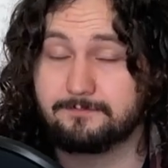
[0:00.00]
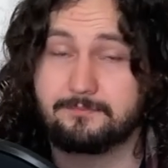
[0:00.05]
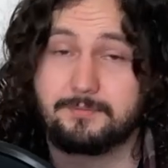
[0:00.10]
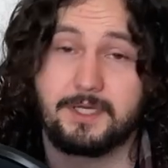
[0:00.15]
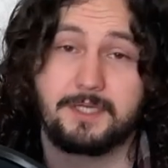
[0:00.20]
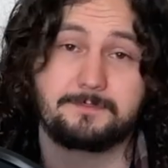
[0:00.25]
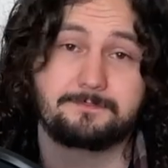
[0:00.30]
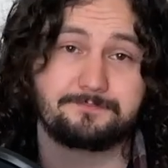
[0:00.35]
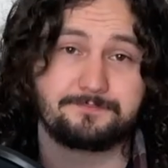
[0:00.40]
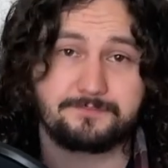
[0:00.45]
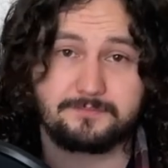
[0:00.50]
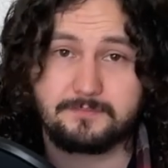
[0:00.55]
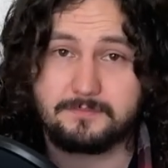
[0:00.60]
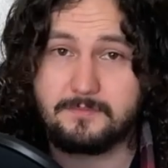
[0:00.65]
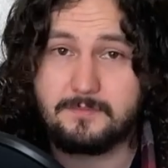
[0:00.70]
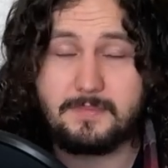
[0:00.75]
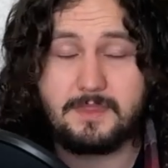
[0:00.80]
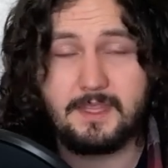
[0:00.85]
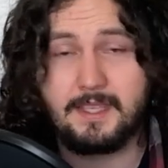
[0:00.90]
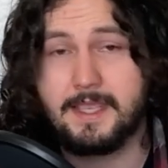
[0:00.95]
But
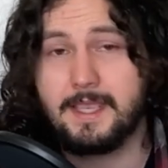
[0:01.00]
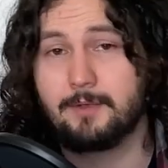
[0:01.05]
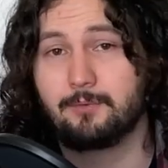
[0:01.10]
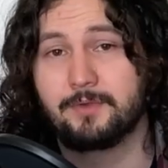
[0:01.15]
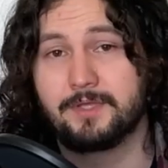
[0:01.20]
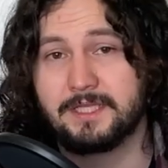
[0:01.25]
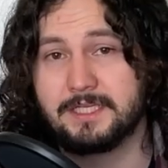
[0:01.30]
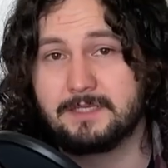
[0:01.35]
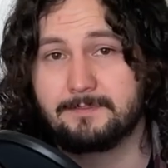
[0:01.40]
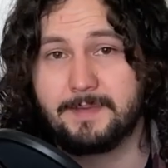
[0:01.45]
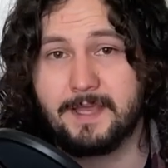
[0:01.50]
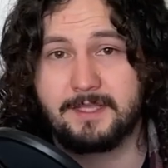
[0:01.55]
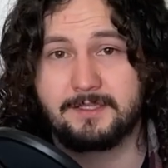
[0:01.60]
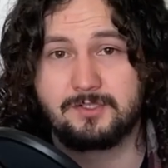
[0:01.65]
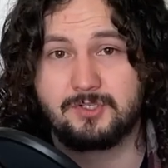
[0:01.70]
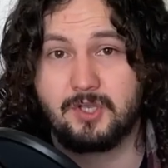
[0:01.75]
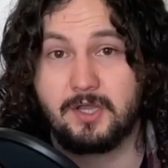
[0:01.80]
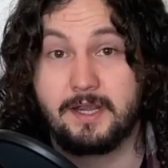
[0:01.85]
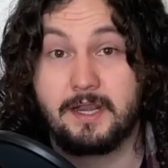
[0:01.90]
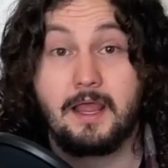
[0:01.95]
it really
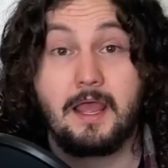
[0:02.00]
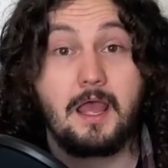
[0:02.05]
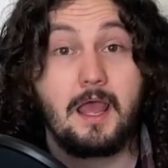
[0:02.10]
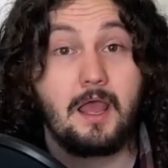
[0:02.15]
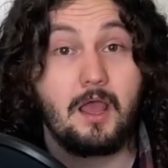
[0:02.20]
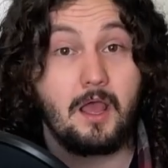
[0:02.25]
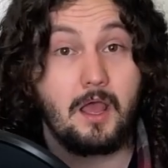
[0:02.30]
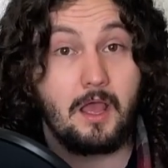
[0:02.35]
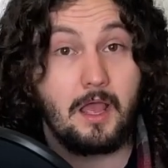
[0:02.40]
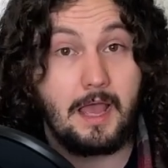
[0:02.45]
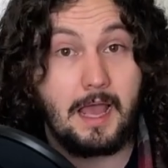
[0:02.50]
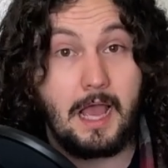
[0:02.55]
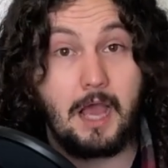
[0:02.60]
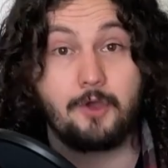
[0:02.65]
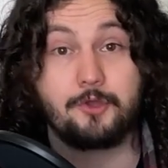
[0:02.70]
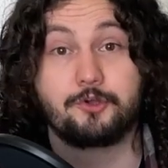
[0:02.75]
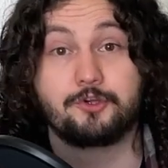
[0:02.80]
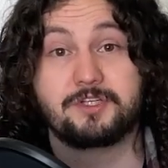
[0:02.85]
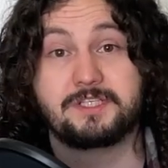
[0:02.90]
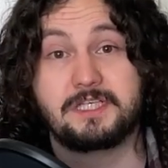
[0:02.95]
depends on how
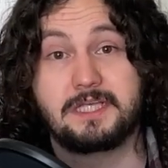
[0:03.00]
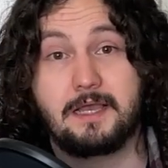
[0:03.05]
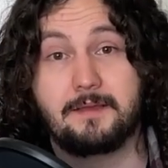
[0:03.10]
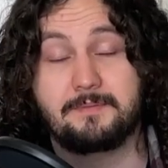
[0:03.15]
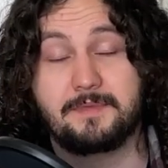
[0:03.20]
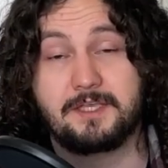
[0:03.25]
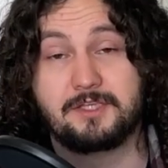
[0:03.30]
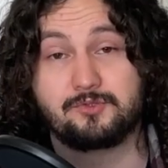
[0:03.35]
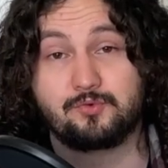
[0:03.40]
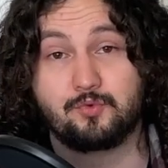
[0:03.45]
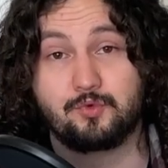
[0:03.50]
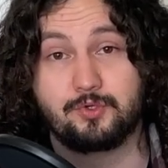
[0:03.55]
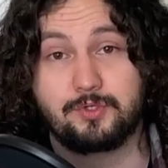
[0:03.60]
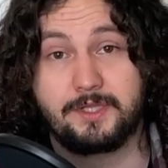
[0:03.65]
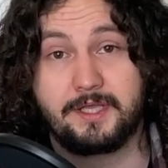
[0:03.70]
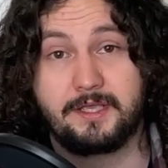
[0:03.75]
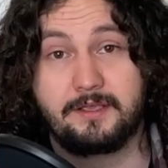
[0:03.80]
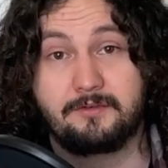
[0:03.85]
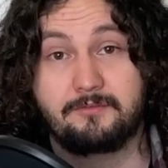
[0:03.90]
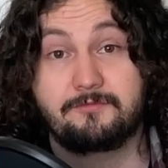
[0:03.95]
your DM is
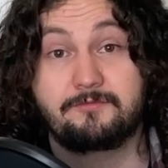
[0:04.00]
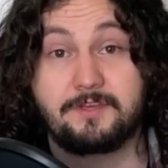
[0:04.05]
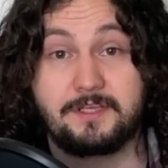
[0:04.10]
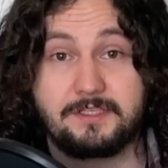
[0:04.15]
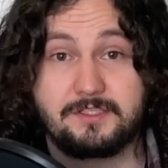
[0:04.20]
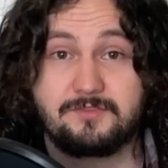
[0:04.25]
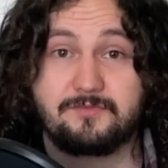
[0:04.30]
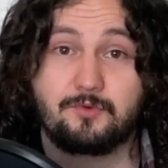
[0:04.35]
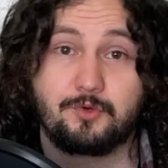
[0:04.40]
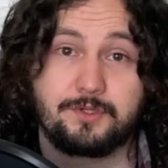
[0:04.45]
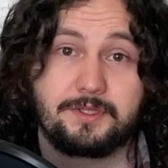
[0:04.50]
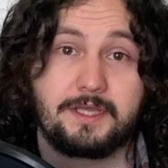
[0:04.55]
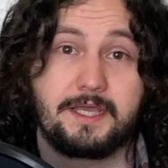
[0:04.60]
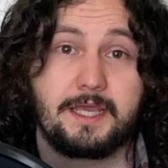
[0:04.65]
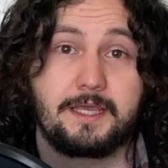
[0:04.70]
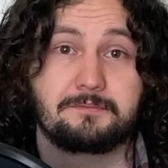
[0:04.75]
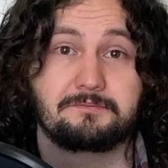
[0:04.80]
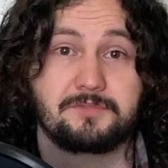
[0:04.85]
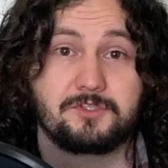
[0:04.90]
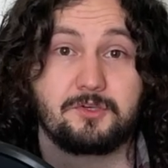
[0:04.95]
ruling feats for the game.